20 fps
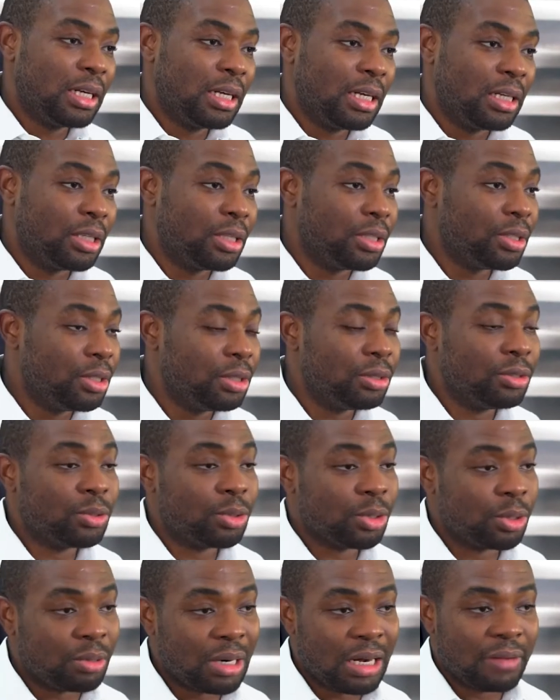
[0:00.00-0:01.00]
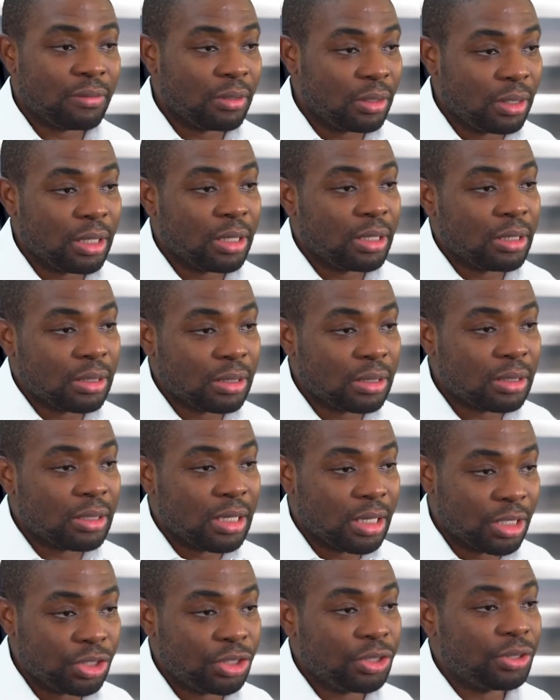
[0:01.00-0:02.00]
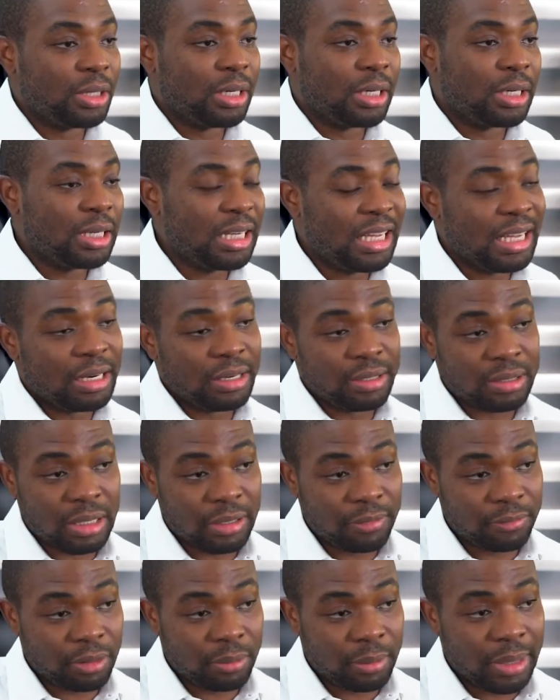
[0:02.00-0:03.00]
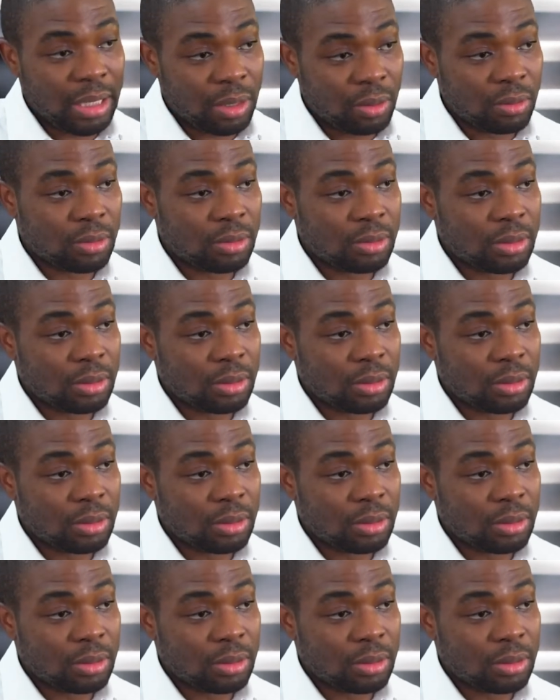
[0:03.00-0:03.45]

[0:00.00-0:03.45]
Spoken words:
and are due to arrive in Lagos, Nigeria anytime from now.